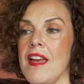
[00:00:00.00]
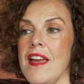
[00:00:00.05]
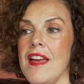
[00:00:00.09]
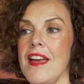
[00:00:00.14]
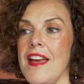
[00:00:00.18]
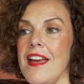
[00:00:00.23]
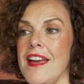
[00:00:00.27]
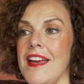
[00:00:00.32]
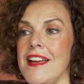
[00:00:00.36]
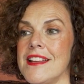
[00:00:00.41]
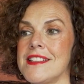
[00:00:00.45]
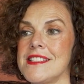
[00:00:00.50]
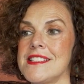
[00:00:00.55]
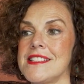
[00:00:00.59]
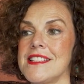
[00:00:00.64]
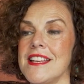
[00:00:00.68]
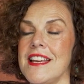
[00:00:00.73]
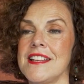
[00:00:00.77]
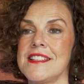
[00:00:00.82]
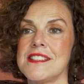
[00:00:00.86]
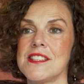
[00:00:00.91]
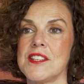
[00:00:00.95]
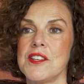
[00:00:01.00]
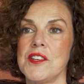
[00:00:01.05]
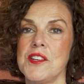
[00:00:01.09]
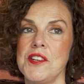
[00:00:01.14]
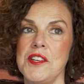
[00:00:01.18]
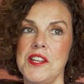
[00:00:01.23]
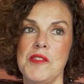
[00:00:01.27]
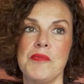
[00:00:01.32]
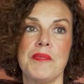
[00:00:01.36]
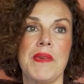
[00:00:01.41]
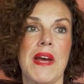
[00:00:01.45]
it's good and
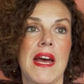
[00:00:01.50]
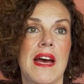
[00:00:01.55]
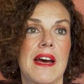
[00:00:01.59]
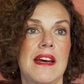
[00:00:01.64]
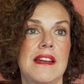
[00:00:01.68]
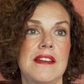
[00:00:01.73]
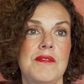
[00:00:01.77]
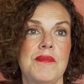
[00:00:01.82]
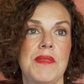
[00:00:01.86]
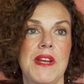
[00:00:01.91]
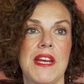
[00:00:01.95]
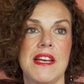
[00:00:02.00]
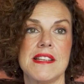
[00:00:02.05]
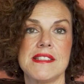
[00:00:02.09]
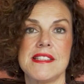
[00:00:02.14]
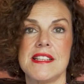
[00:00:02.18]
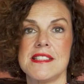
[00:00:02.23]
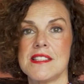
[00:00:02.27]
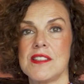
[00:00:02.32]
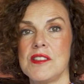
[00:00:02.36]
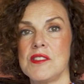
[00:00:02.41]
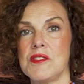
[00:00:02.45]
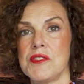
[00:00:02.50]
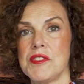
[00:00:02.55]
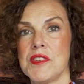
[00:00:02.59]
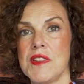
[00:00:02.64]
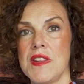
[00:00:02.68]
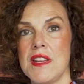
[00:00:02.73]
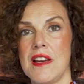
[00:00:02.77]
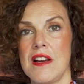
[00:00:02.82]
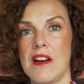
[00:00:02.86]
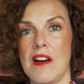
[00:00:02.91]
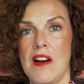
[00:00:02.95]
bad because it's good for the
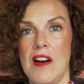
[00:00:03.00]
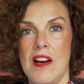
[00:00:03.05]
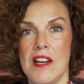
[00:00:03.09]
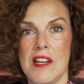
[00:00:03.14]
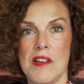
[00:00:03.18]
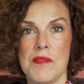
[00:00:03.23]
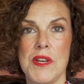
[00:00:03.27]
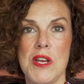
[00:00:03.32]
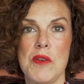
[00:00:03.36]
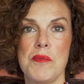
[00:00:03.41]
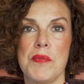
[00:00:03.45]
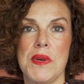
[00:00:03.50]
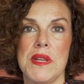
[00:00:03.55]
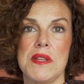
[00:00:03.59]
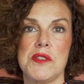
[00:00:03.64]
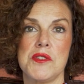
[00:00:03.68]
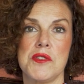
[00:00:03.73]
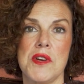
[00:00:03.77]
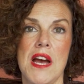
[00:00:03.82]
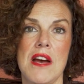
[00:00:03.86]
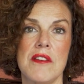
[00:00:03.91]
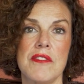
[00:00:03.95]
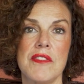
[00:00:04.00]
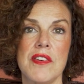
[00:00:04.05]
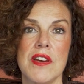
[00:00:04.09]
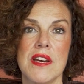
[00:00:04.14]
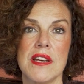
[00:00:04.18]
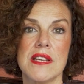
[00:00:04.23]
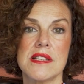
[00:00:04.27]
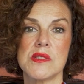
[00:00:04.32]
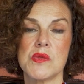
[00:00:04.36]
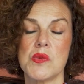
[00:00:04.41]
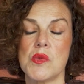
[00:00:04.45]
economy, but traffic
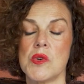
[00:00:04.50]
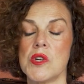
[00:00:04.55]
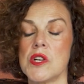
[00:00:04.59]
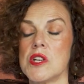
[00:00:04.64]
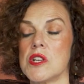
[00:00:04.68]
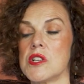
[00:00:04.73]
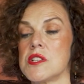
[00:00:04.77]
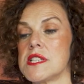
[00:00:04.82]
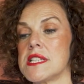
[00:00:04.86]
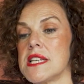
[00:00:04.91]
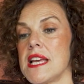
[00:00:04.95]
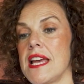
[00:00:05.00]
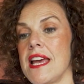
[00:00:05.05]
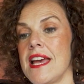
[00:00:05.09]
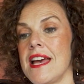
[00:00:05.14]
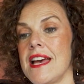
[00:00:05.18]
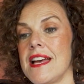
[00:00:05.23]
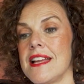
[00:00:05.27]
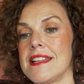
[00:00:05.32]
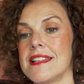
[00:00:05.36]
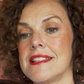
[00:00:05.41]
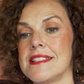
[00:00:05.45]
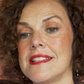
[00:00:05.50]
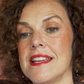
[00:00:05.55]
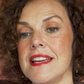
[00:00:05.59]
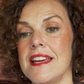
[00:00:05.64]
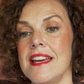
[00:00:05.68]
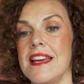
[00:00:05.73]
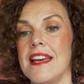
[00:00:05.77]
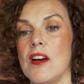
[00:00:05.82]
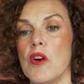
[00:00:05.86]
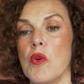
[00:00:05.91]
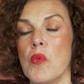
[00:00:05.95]
is worse, and
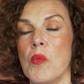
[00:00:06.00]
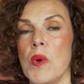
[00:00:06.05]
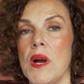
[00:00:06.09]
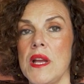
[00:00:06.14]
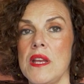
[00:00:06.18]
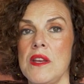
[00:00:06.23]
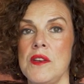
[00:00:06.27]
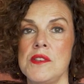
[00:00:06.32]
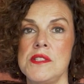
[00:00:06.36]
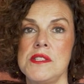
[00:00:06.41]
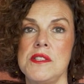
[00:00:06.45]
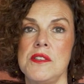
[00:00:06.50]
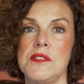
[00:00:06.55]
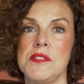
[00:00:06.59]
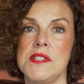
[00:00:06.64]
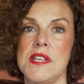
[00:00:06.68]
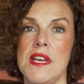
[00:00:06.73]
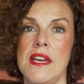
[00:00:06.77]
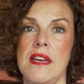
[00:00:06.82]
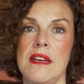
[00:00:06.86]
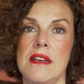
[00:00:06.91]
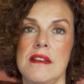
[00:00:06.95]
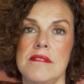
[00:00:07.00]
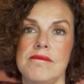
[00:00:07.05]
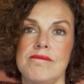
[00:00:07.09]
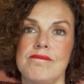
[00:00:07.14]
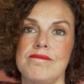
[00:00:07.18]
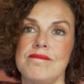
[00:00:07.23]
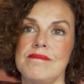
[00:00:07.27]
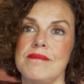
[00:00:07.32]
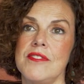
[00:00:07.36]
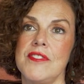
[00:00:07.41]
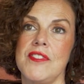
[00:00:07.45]
what used to take
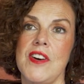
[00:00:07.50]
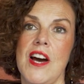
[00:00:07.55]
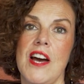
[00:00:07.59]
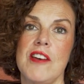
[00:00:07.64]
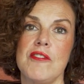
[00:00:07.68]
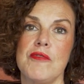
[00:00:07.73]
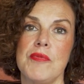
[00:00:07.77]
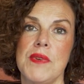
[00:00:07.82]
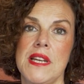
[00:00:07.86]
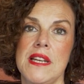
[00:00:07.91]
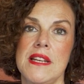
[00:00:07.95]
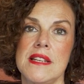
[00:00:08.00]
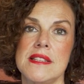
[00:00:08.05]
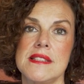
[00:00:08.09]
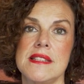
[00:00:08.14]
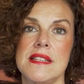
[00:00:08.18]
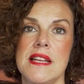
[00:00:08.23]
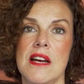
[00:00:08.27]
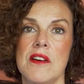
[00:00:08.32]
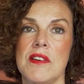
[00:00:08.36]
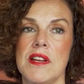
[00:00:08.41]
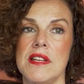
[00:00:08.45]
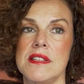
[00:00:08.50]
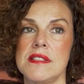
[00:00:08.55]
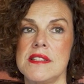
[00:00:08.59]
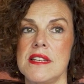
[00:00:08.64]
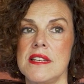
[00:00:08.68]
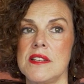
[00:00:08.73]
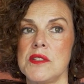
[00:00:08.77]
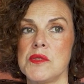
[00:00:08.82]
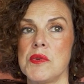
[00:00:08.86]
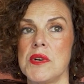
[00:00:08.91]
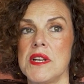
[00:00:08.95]
5 minutes now can take
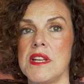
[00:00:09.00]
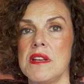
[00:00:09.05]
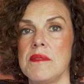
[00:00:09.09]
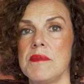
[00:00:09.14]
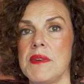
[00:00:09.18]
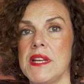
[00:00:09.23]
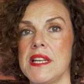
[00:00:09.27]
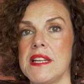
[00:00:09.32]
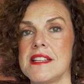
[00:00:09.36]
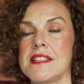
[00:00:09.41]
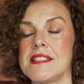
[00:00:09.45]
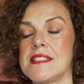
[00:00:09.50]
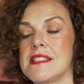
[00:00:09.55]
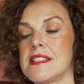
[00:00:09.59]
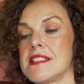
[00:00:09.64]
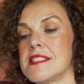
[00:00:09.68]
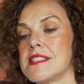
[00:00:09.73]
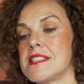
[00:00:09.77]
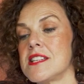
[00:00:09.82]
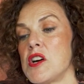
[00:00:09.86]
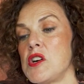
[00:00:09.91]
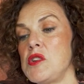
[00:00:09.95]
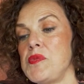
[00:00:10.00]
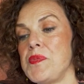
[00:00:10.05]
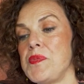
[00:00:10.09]
20 minutes. So